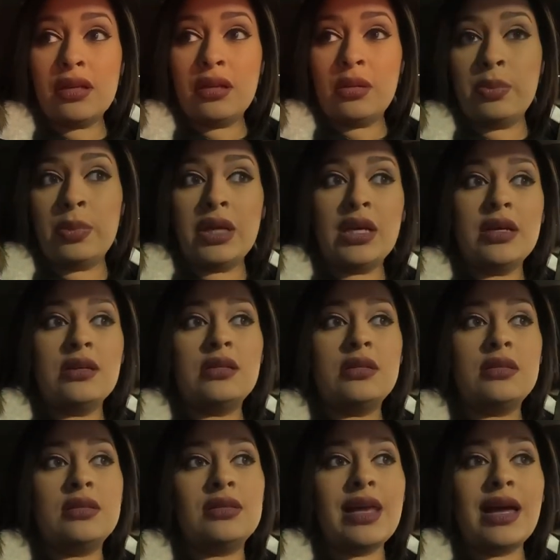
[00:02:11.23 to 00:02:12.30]

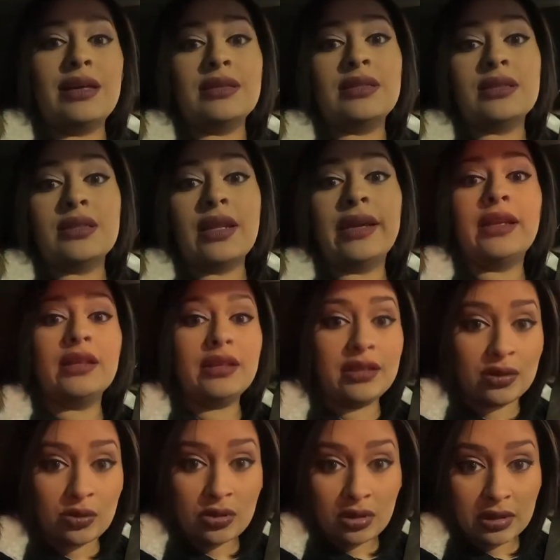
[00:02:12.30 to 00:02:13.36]
obsessed, like
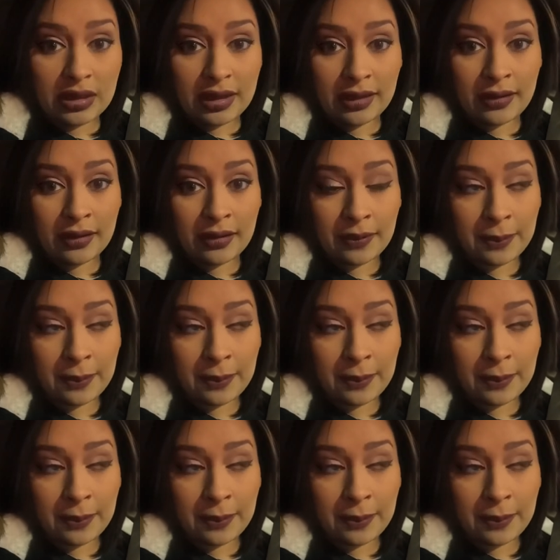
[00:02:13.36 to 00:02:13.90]
literally